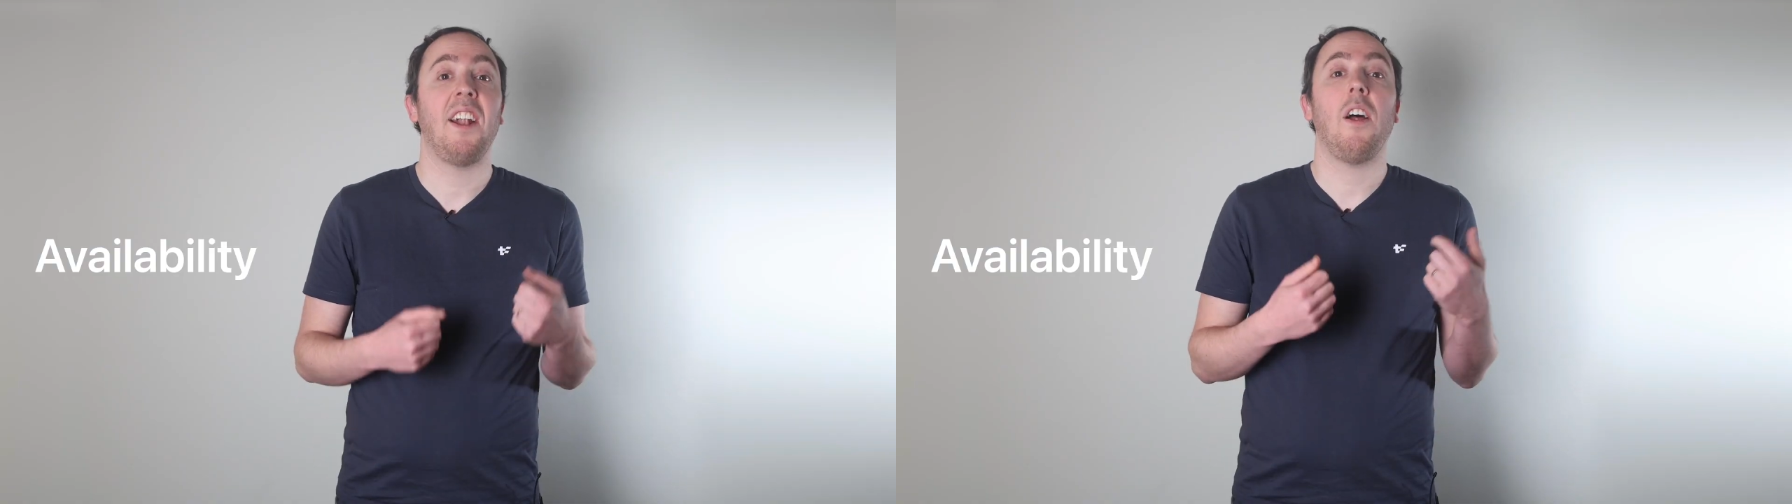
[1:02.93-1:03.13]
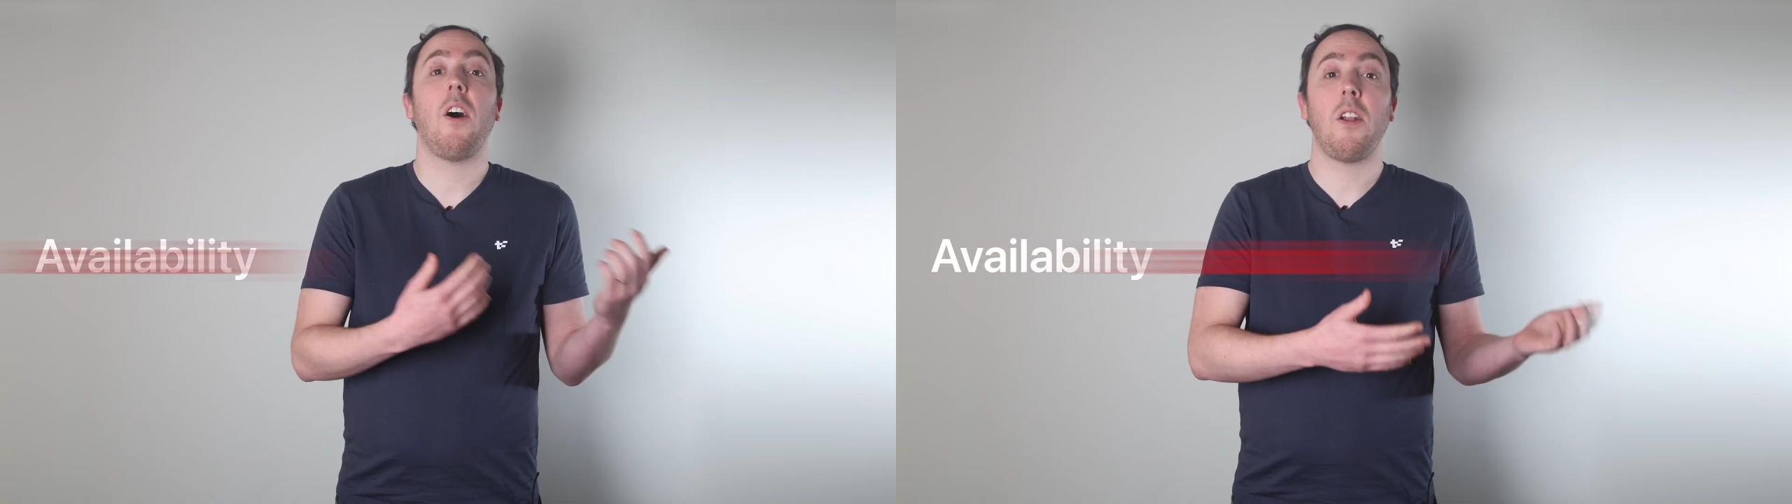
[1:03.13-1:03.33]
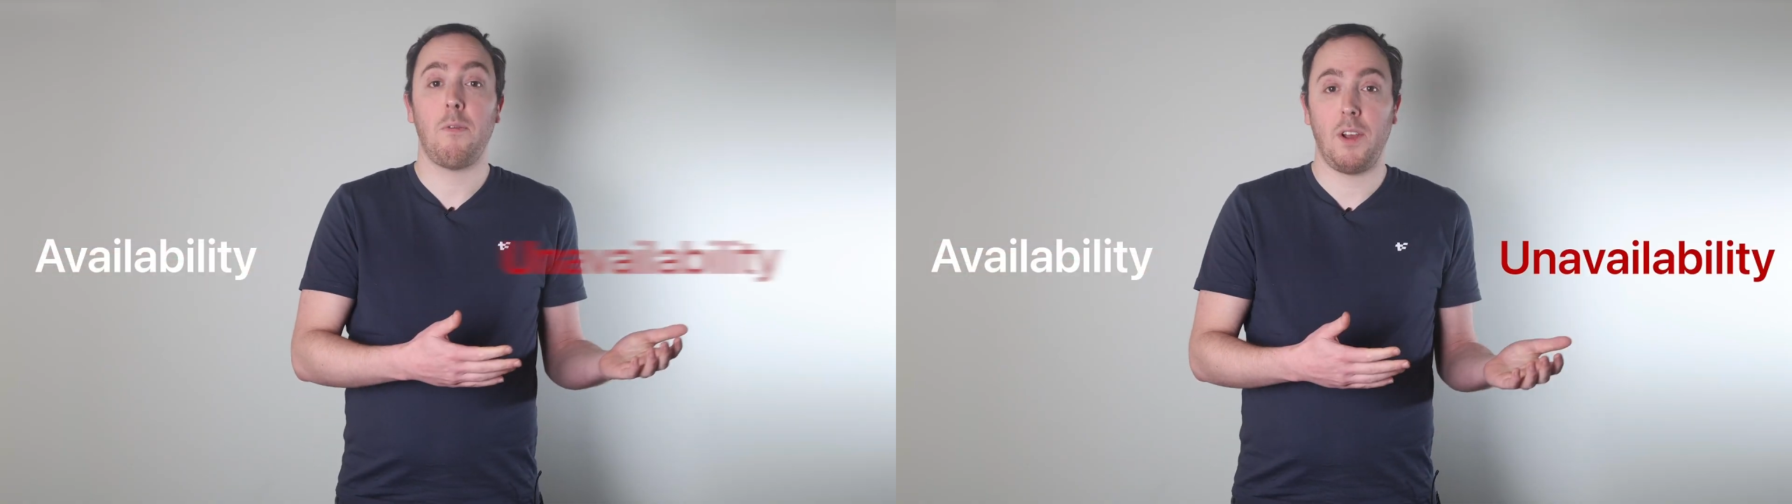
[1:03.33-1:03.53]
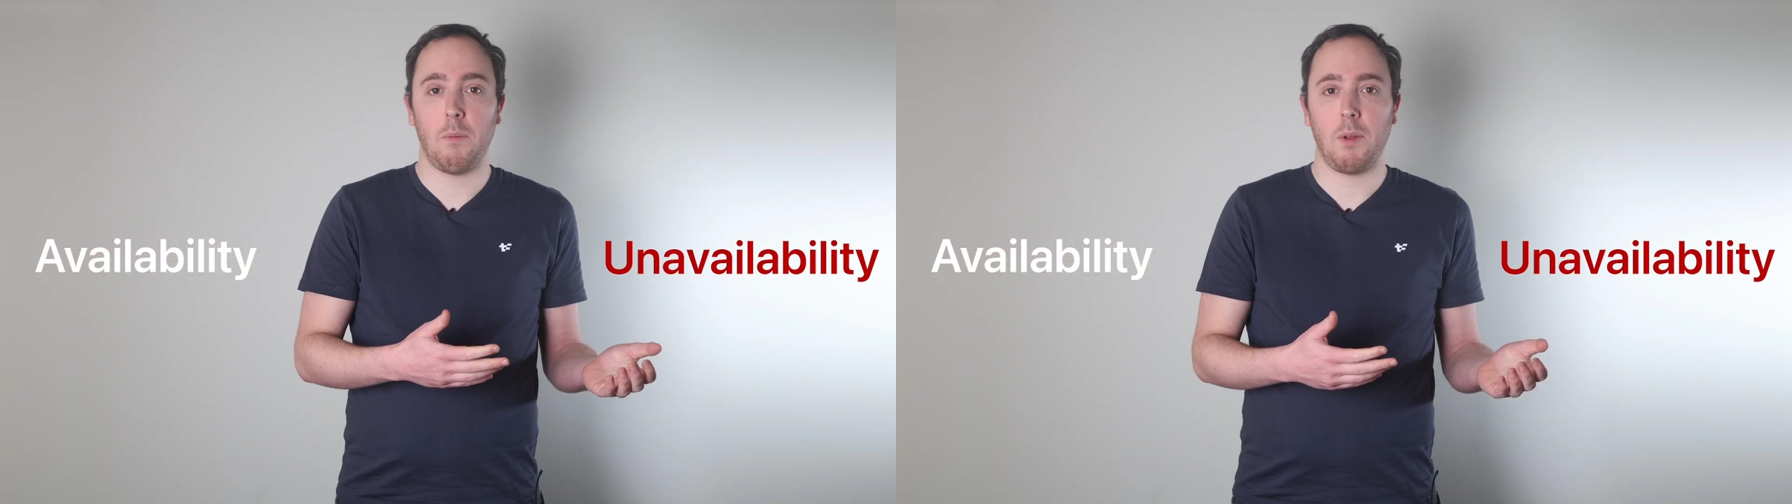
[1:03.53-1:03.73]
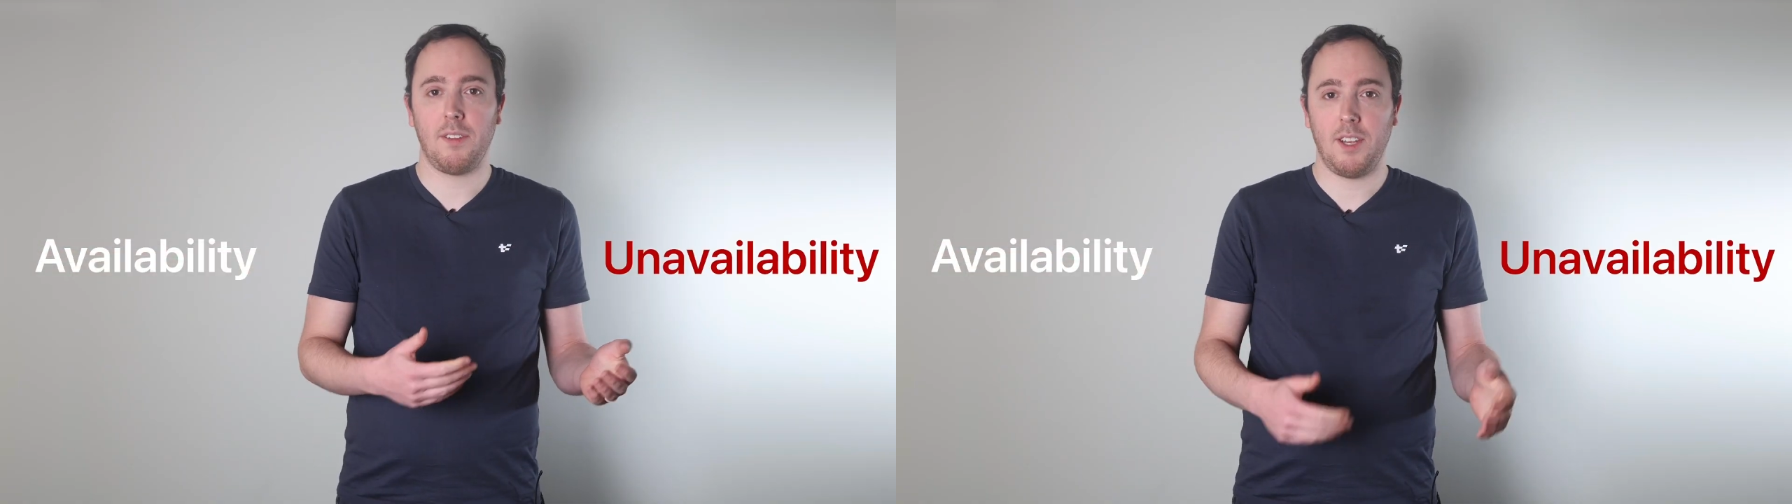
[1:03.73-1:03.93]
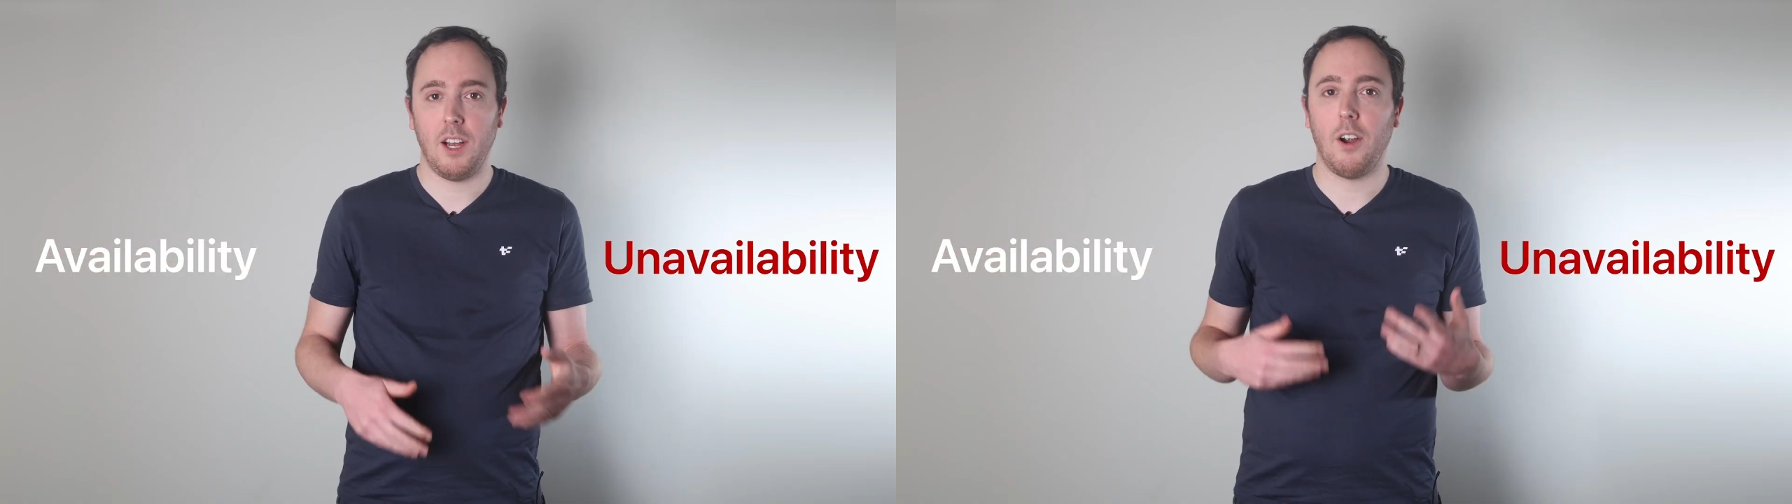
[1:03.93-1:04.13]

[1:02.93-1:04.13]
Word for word: and unavailability